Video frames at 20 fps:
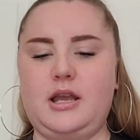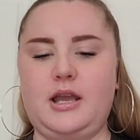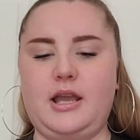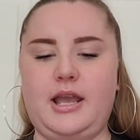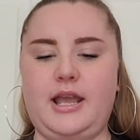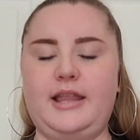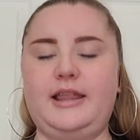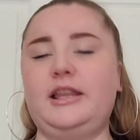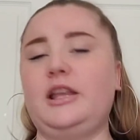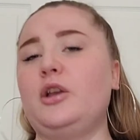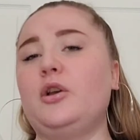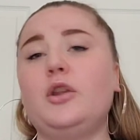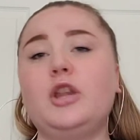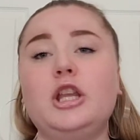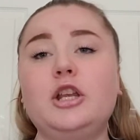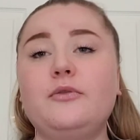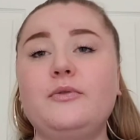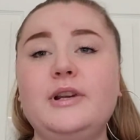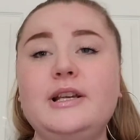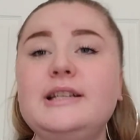And the only
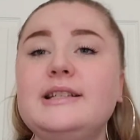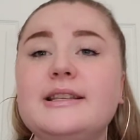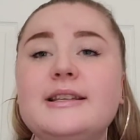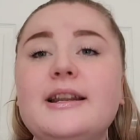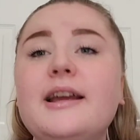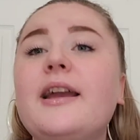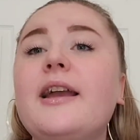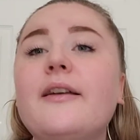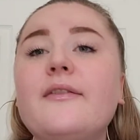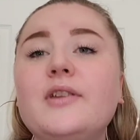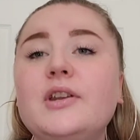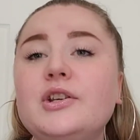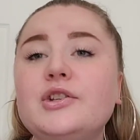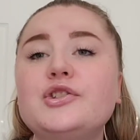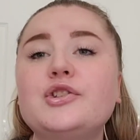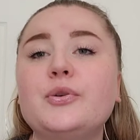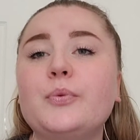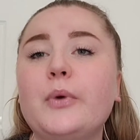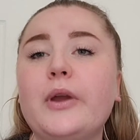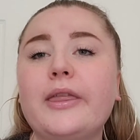reason I have an
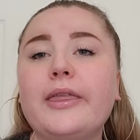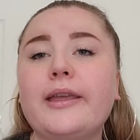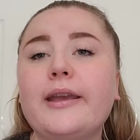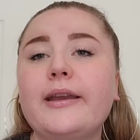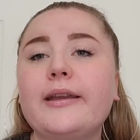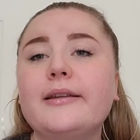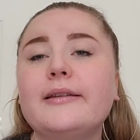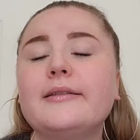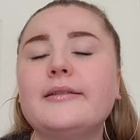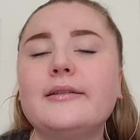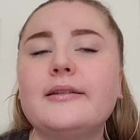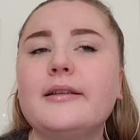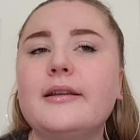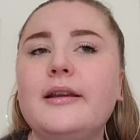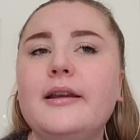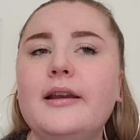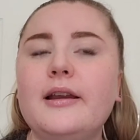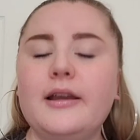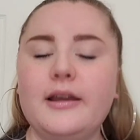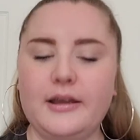issue with it
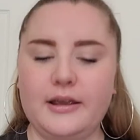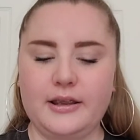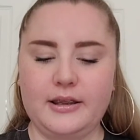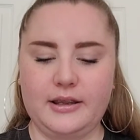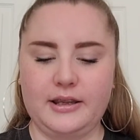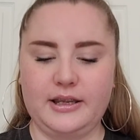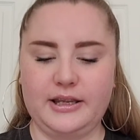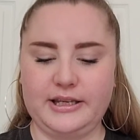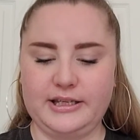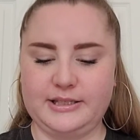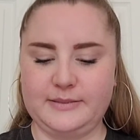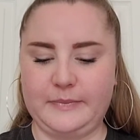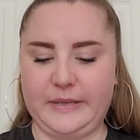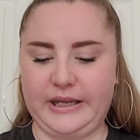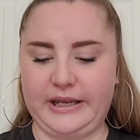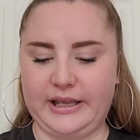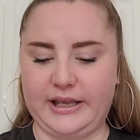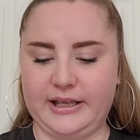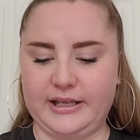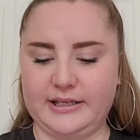is
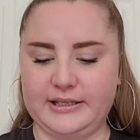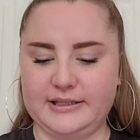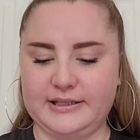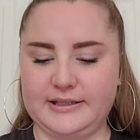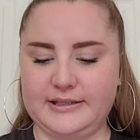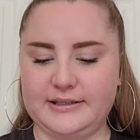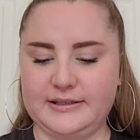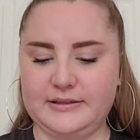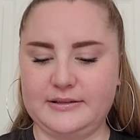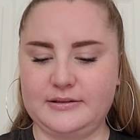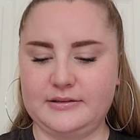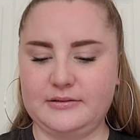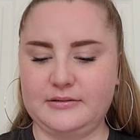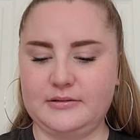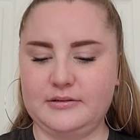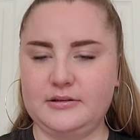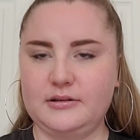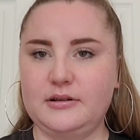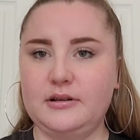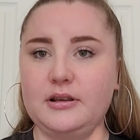because
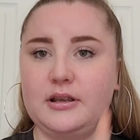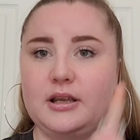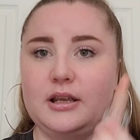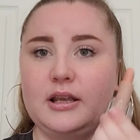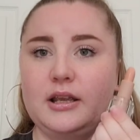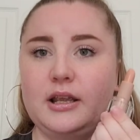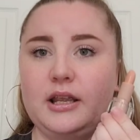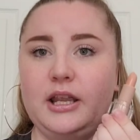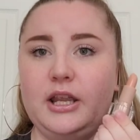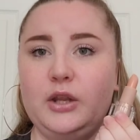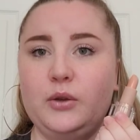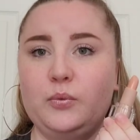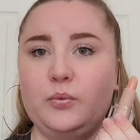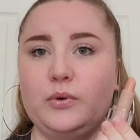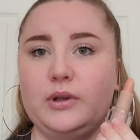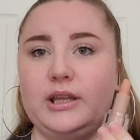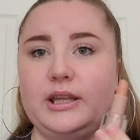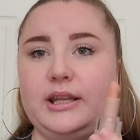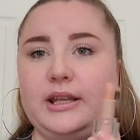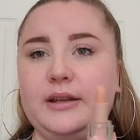it
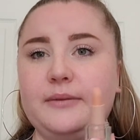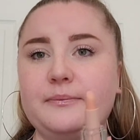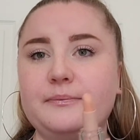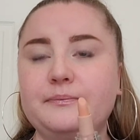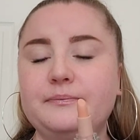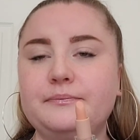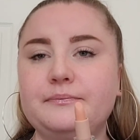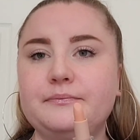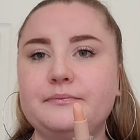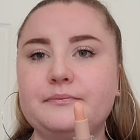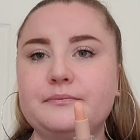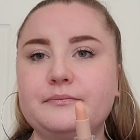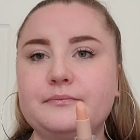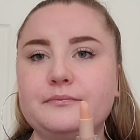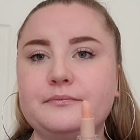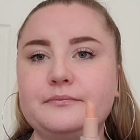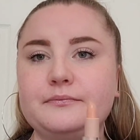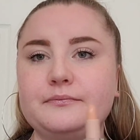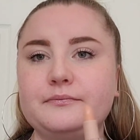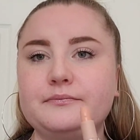really
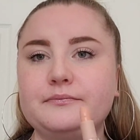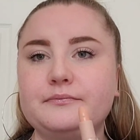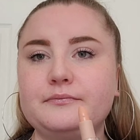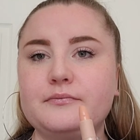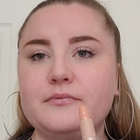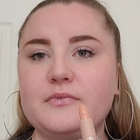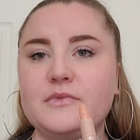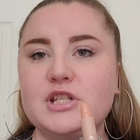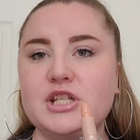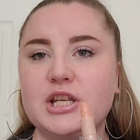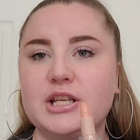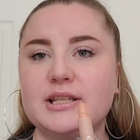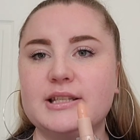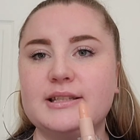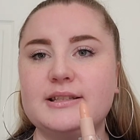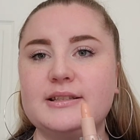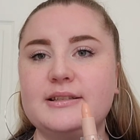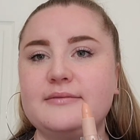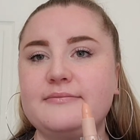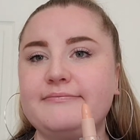it
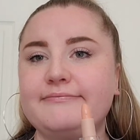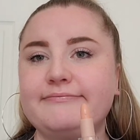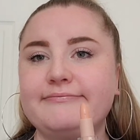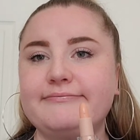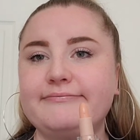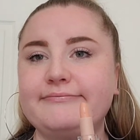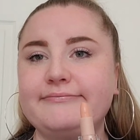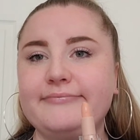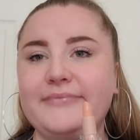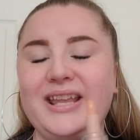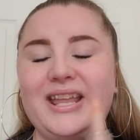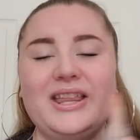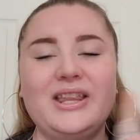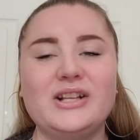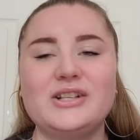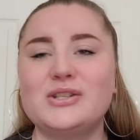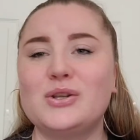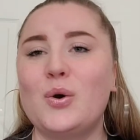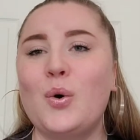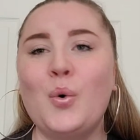
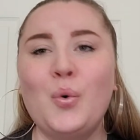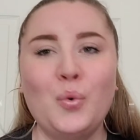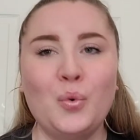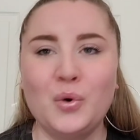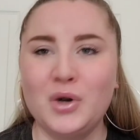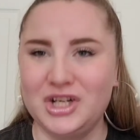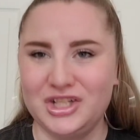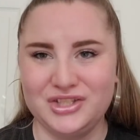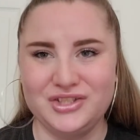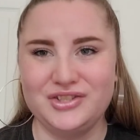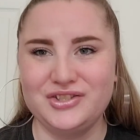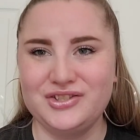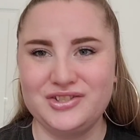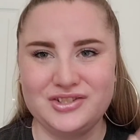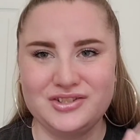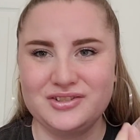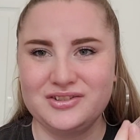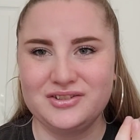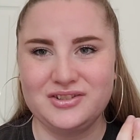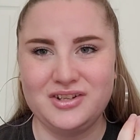looks orange
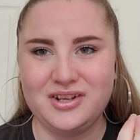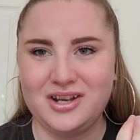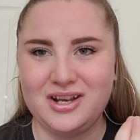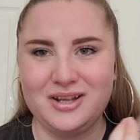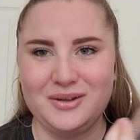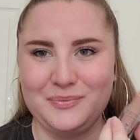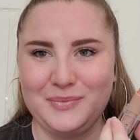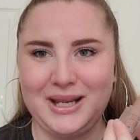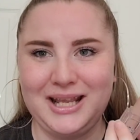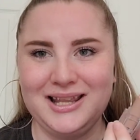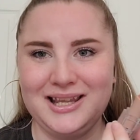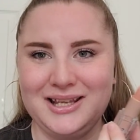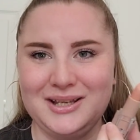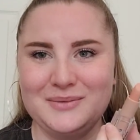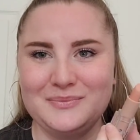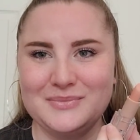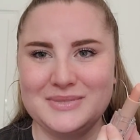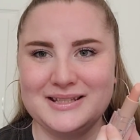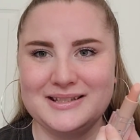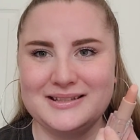on my
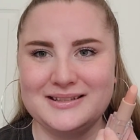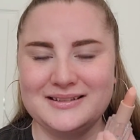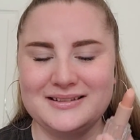lips.